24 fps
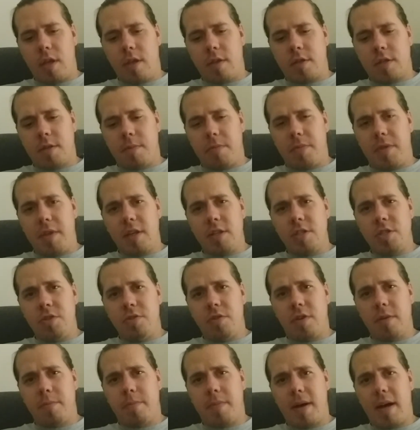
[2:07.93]
some things you
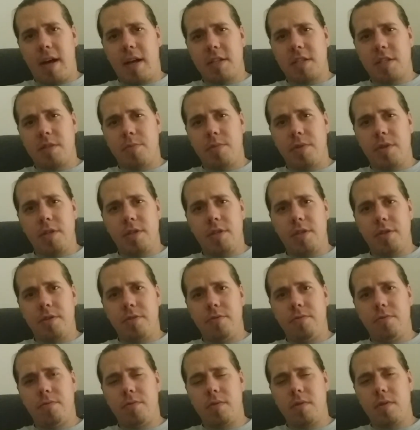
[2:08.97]
could possibly
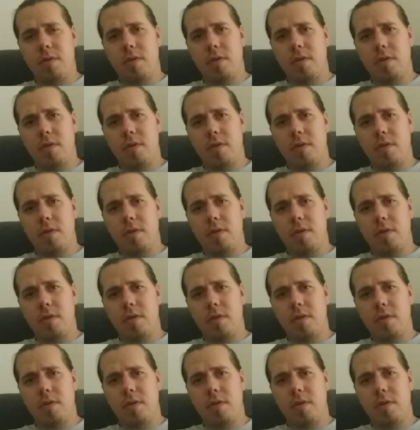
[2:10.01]
do